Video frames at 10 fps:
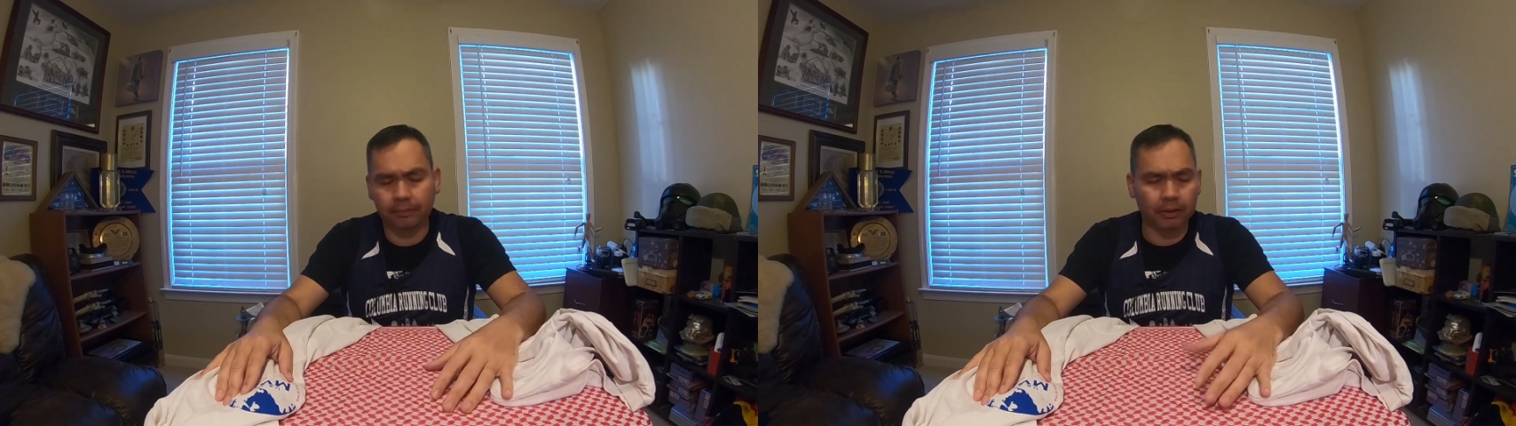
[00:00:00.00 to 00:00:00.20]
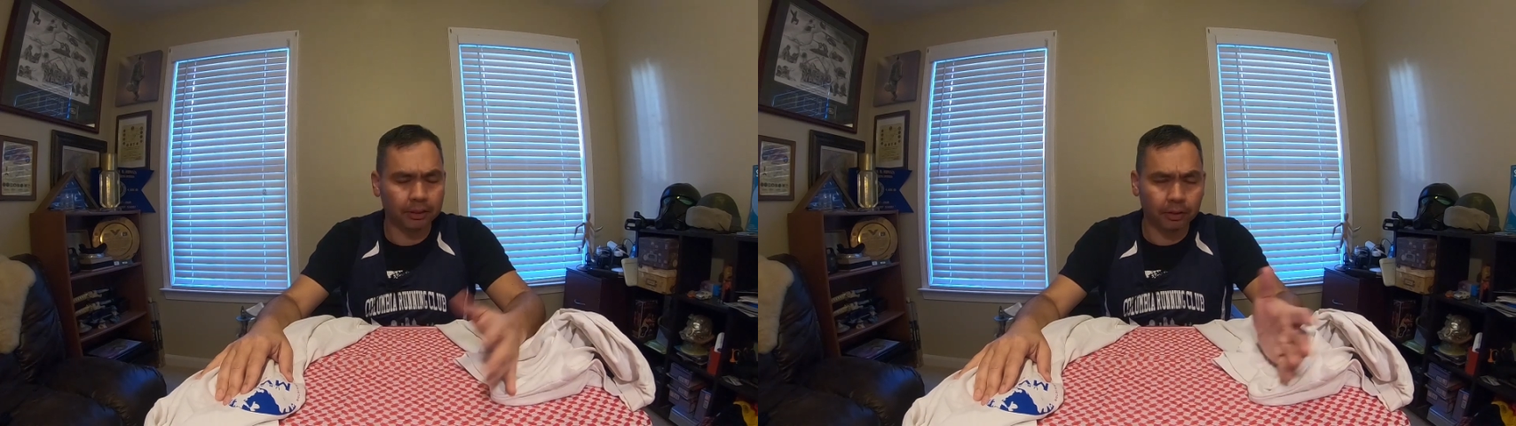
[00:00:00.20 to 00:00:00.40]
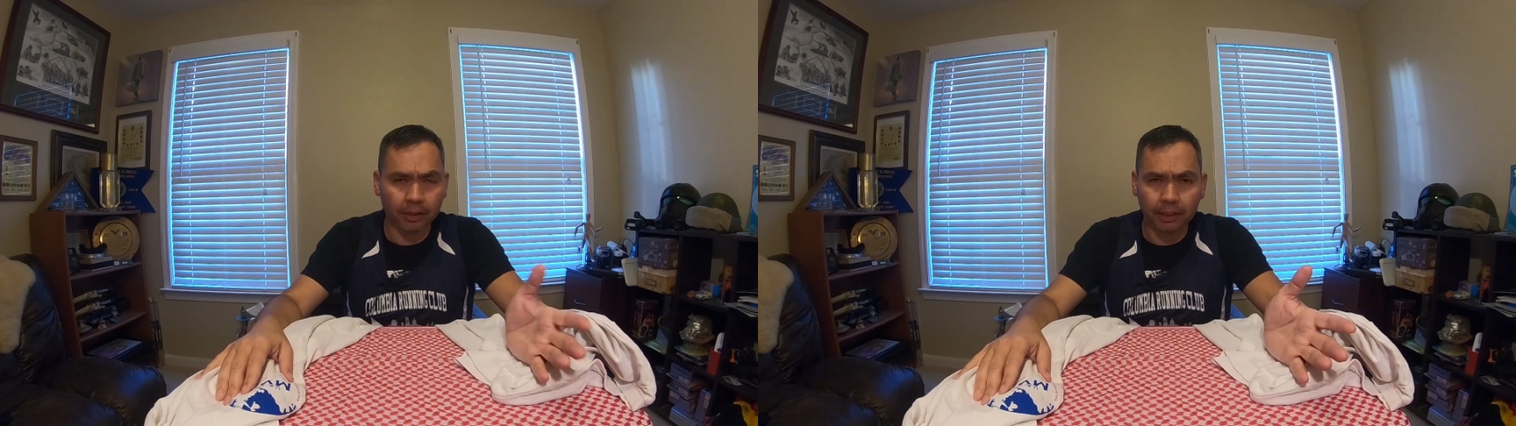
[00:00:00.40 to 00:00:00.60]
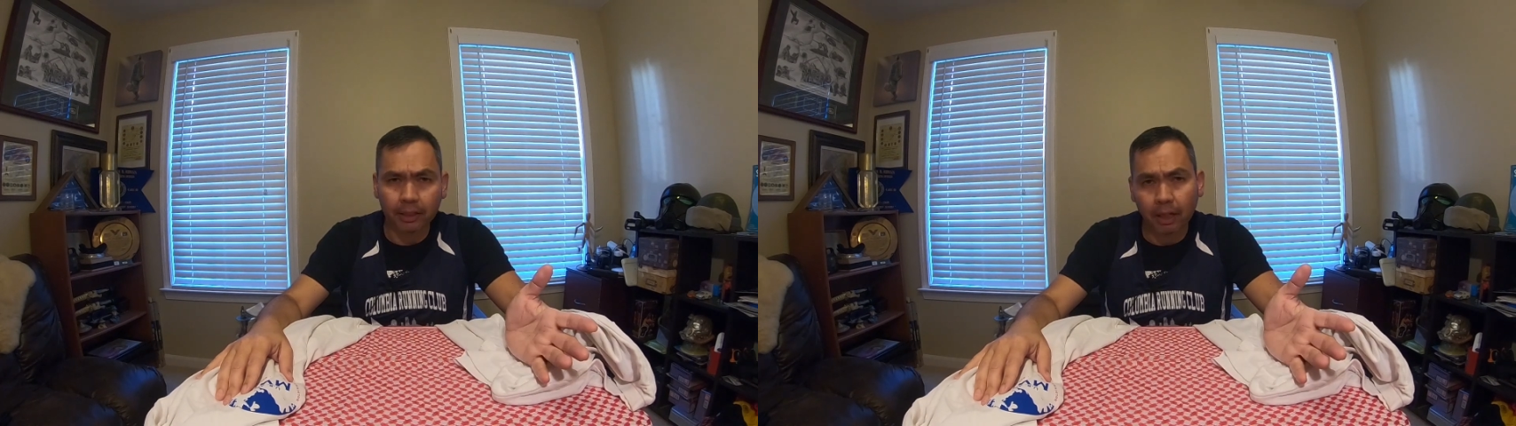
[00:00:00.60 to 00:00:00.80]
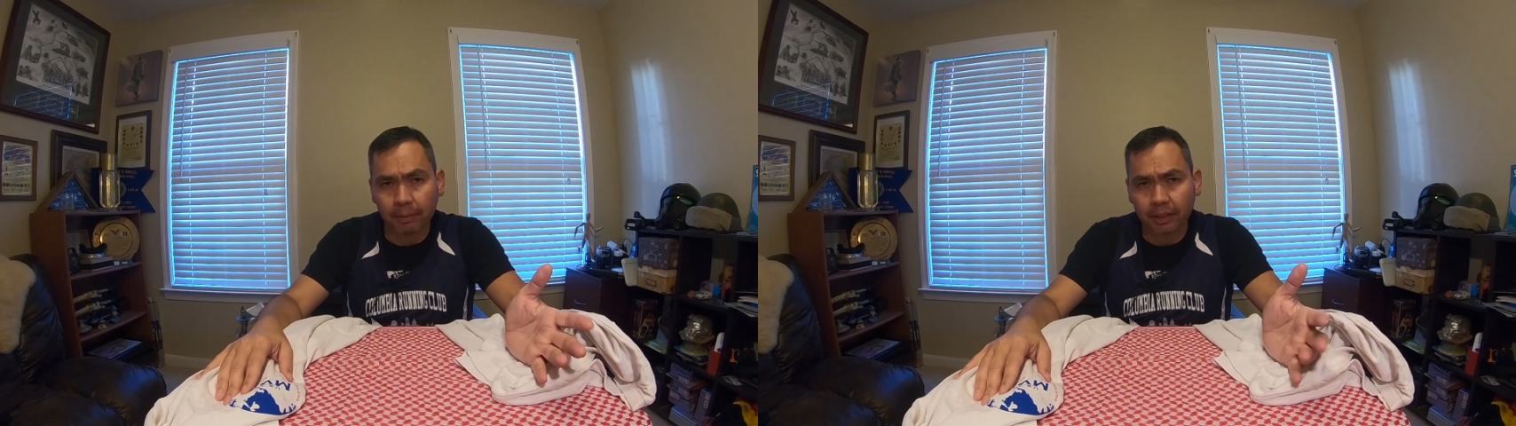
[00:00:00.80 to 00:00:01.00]
Let's go ahead,
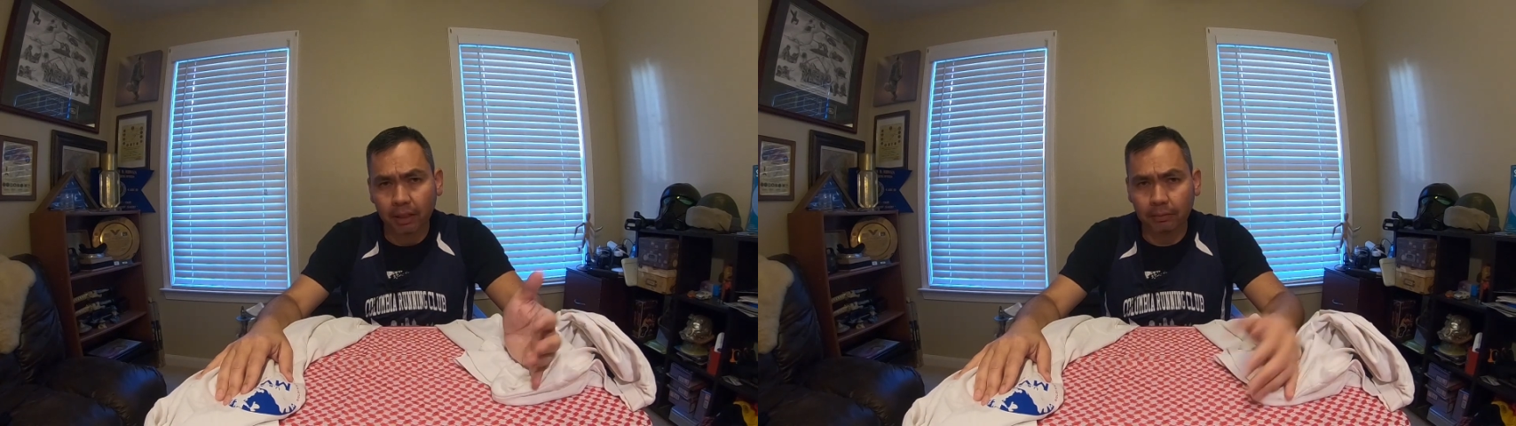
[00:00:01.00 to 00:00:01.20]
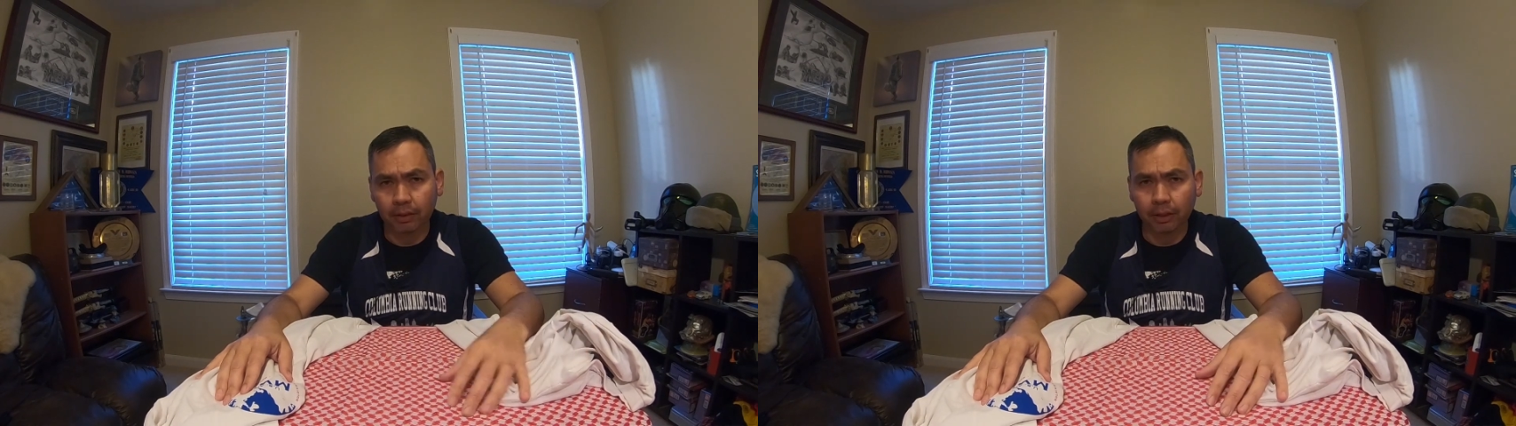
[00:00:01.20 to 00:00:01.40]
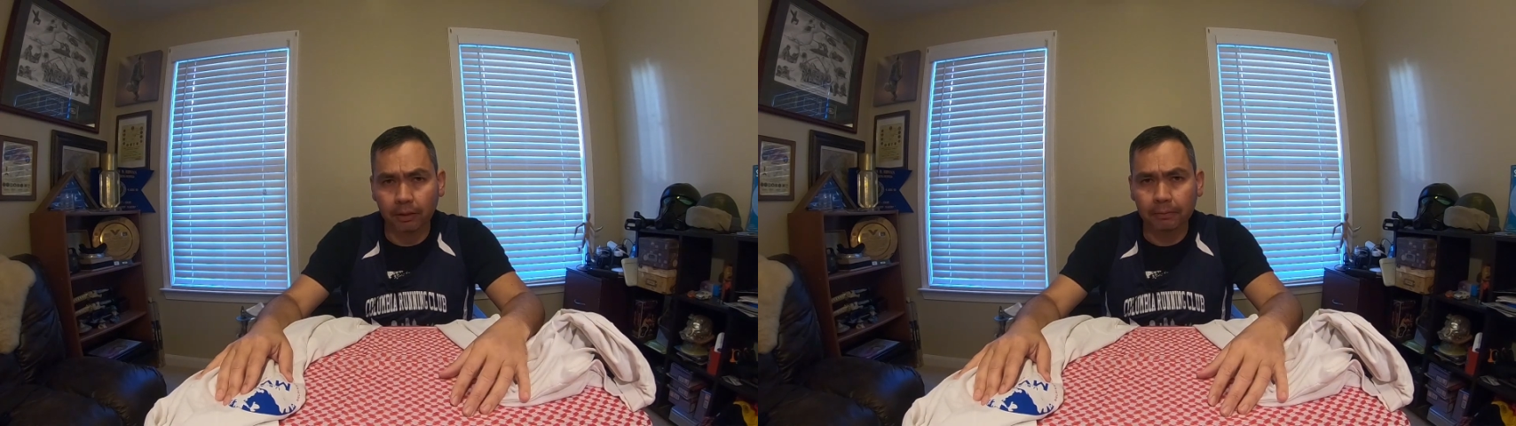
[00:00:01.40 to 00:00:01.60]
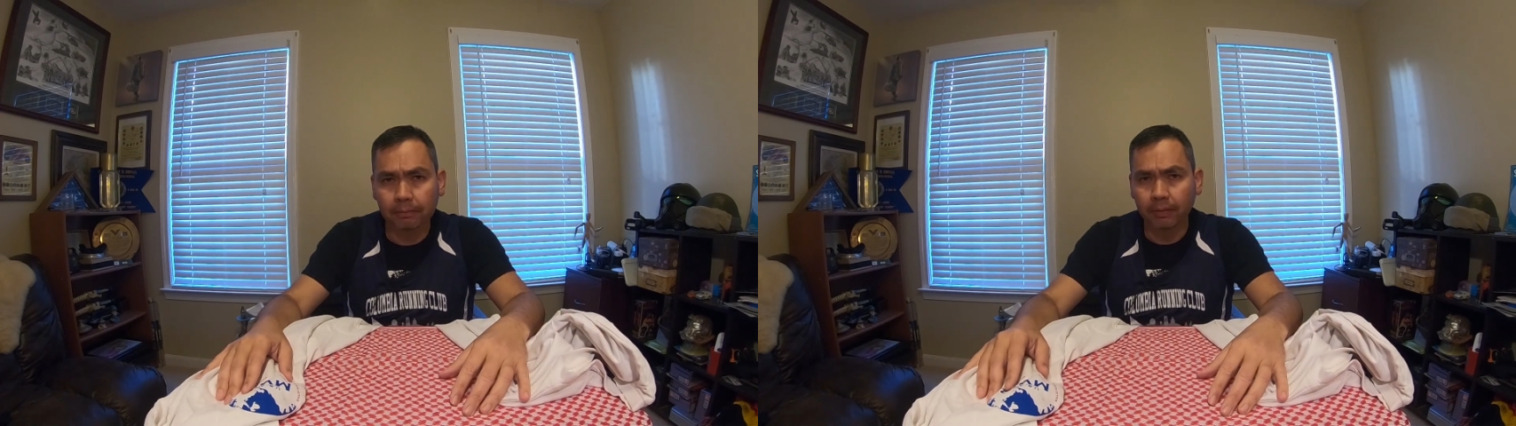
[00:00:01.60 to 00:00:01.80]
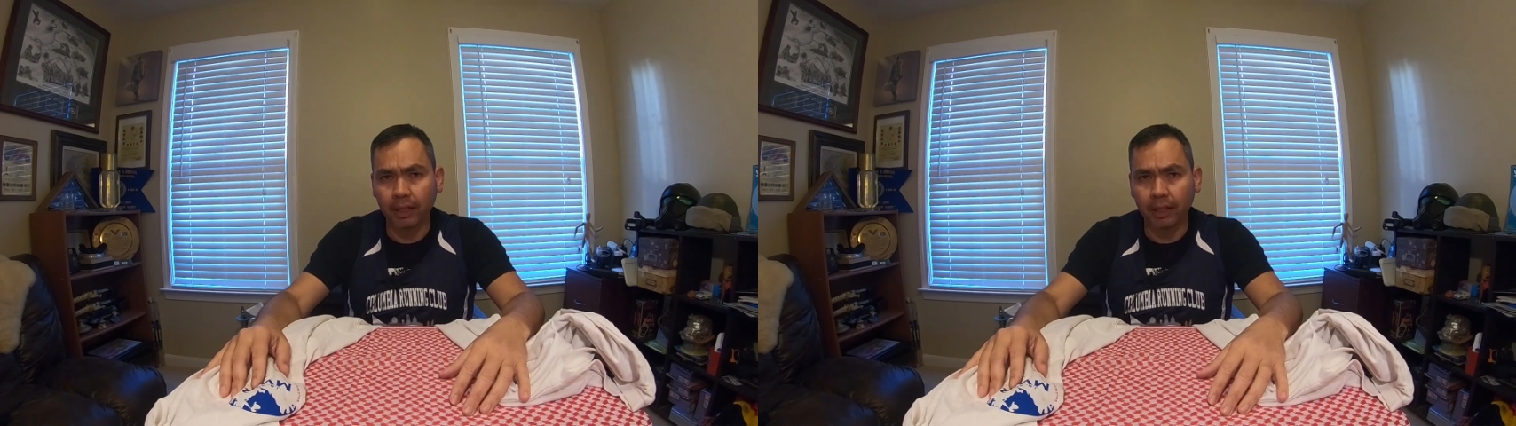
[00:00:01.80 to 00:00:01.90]
comment down below.